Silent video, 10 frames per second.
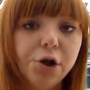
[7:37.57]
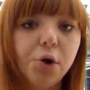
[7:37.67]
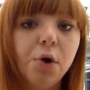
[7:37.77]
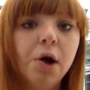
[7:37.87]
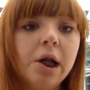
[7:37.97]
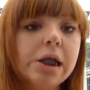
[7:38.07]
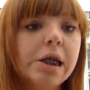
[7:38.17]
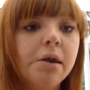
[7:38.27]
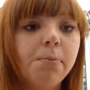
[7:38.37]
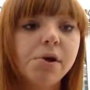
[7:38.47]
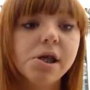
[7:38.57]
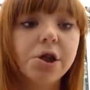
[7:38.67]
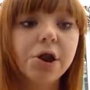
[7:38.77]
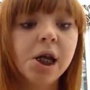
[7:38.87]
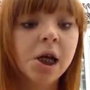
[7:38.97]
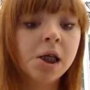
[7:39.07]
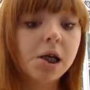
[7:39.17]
jaw and teeth positionings,